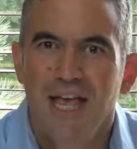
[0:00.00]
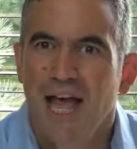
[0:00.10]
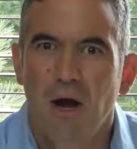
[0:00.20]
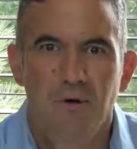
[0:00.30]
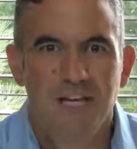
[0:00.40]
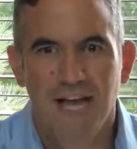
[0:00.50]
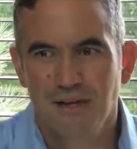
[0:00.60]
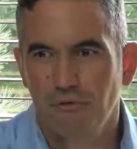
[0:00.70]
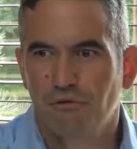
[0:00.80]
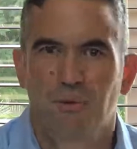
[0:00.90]
how we get
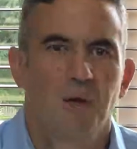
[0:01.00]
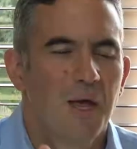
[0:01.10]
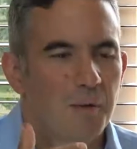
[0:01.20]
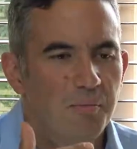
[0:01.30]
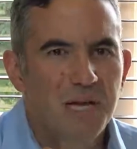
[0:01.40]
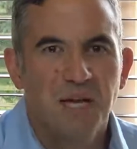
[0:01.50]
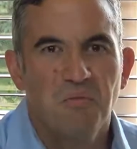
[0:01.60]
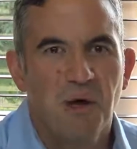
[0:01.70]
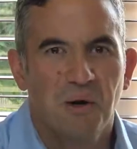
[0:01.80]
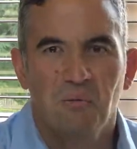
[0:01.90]
you from being a
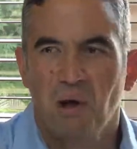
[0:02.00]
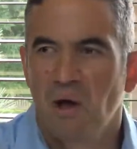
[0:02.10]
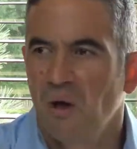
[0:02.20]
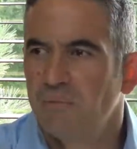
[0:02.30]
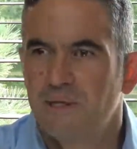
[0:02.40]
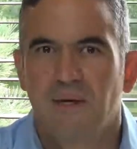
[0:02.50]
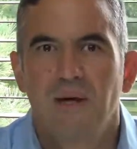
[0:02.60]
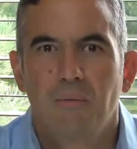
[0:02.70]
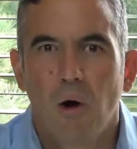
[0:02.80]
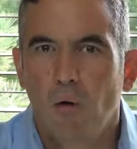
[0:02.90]
better mom to
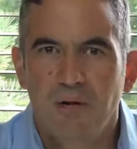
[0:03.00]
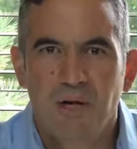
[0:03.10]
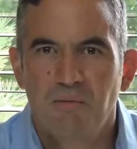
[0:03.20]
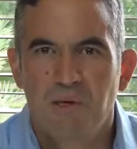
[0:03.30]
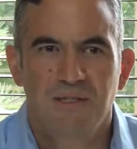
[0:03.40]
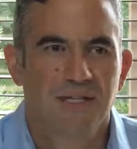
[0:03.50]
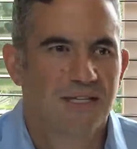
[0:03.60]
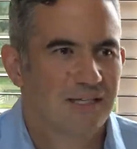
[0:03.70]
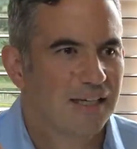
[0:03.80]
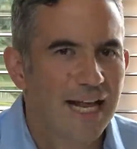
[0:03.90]
owning a
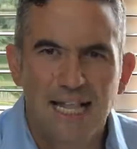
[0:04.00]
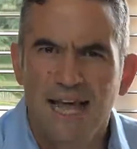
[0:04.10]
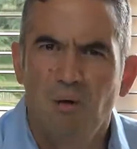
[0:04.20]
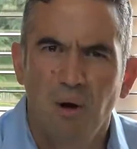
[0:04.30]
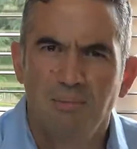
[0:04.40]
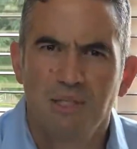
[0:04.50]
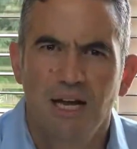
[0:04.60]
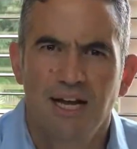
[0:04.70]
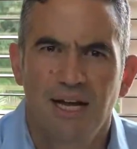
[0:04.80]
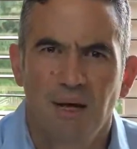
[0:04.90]
business to getting that
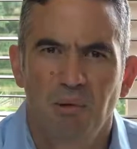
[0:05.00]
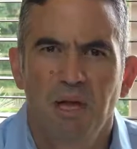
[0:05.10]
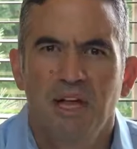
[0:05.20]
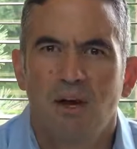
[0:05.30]
website up,